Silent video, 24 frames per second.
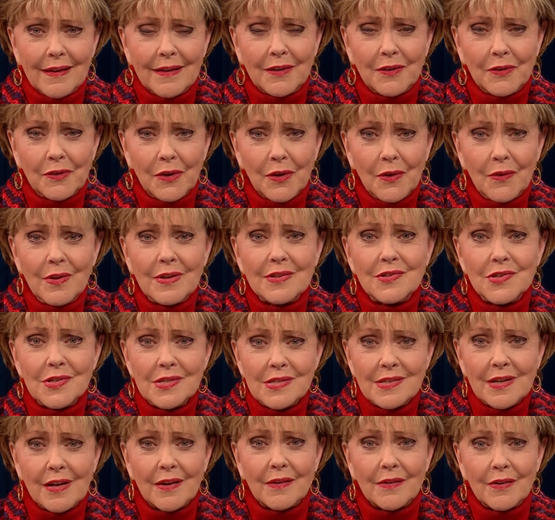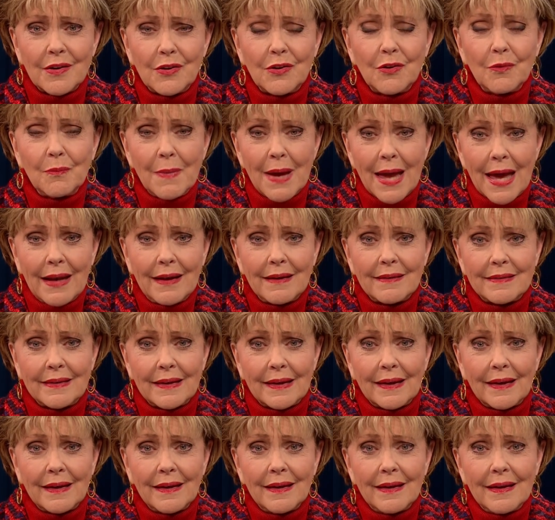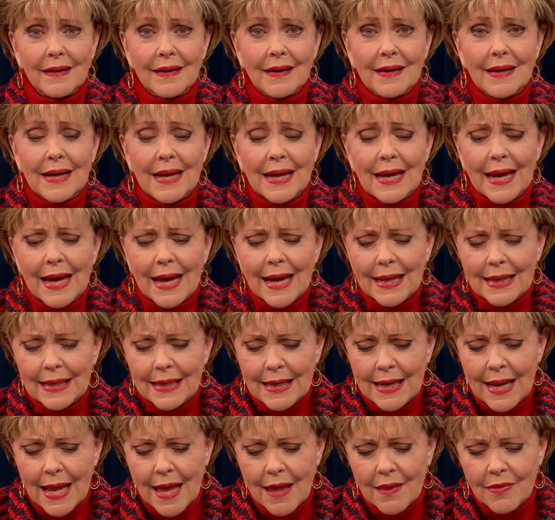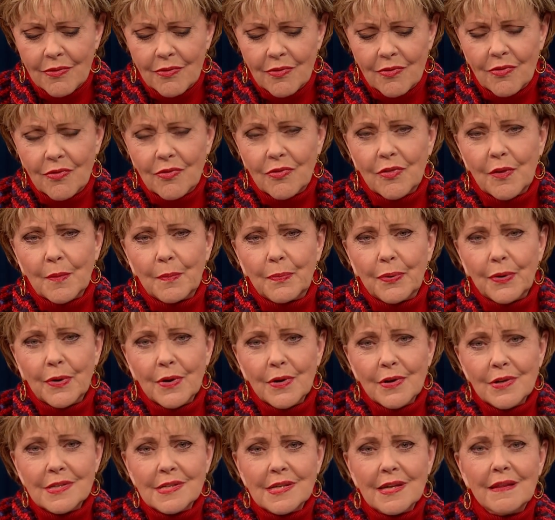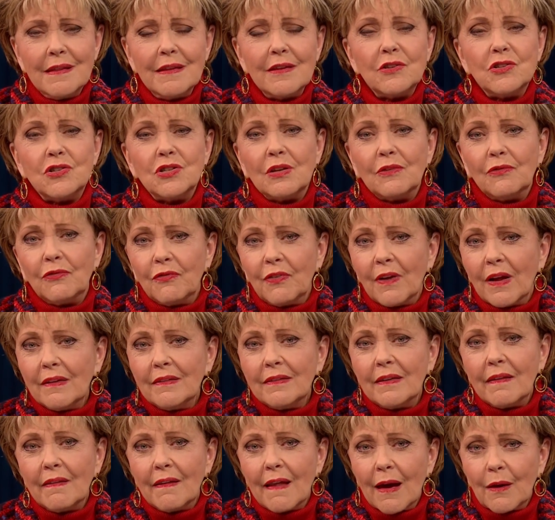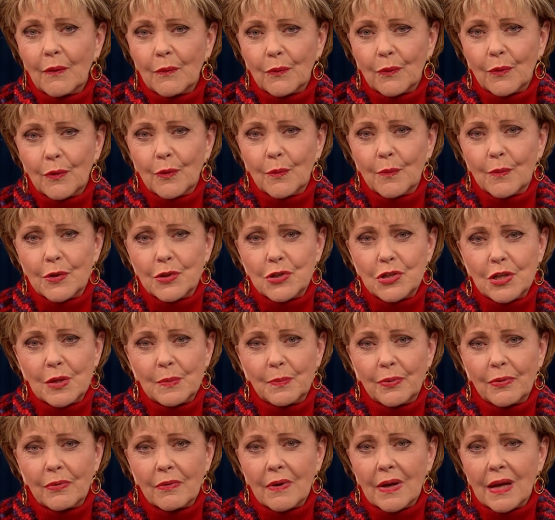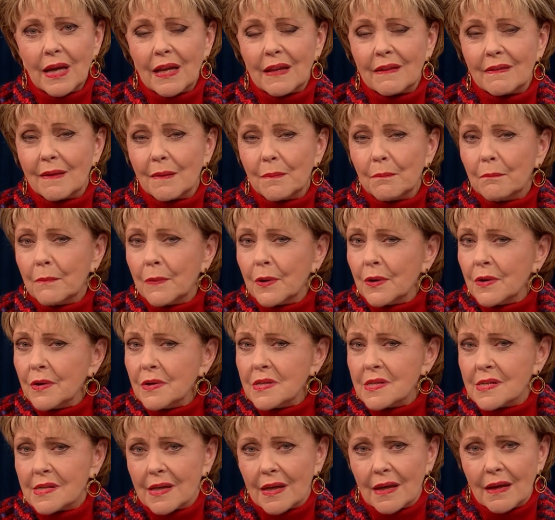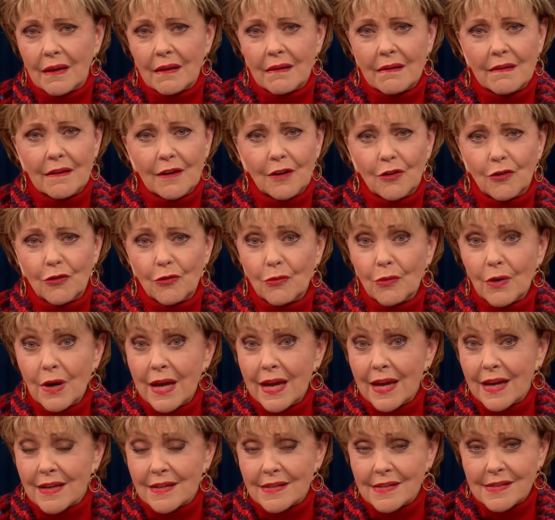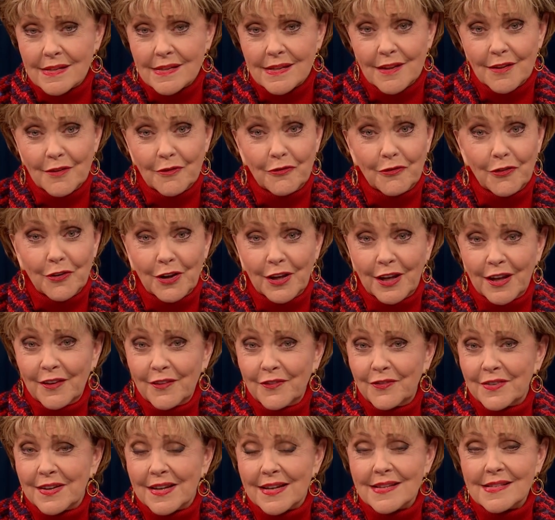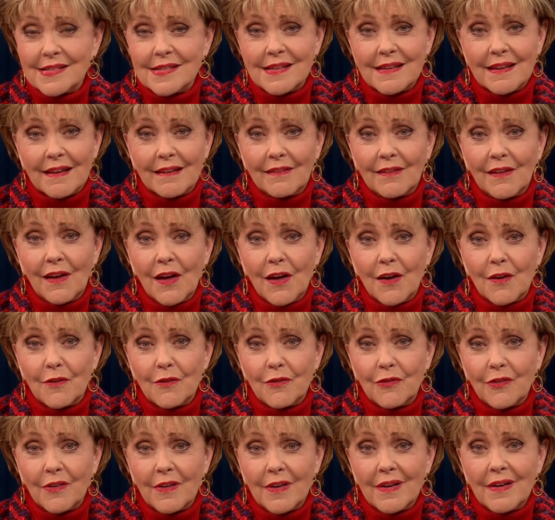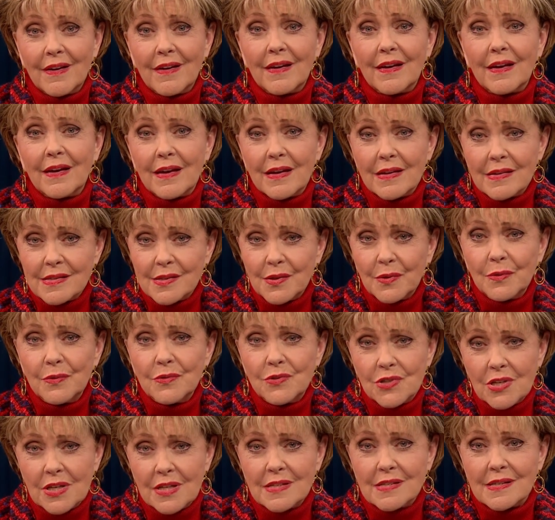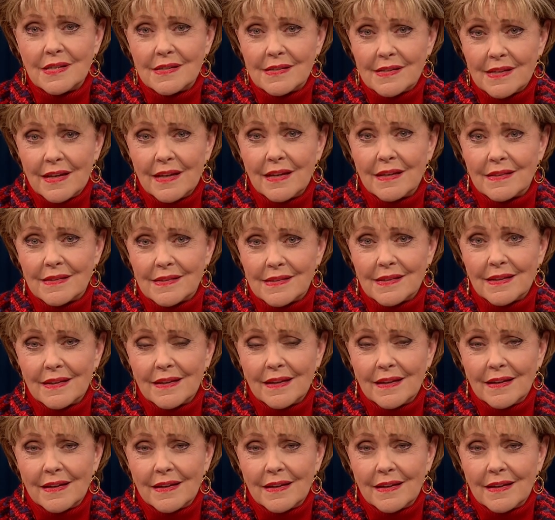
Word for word: You know, it's just our humanity. And yet the person that she felt in that room when she prayed, the mercy, the grace, the forgiveness, the love, is who Jesus is.